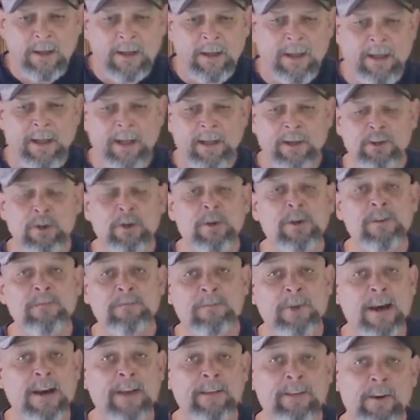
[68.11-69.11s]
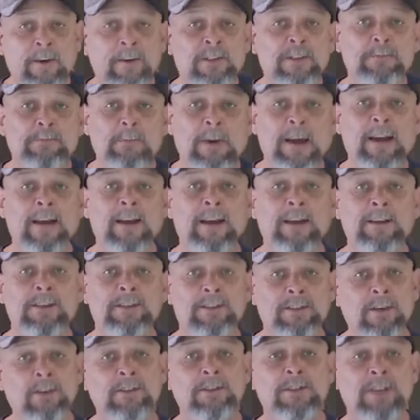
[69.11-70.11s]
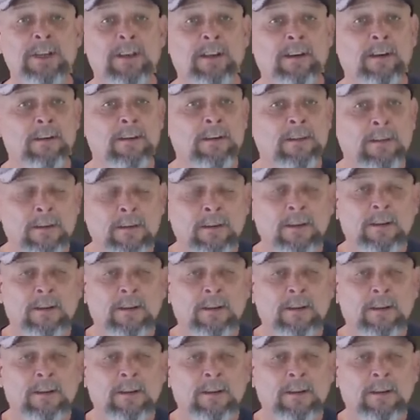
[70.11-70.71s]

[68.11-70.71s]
And you can find those by searching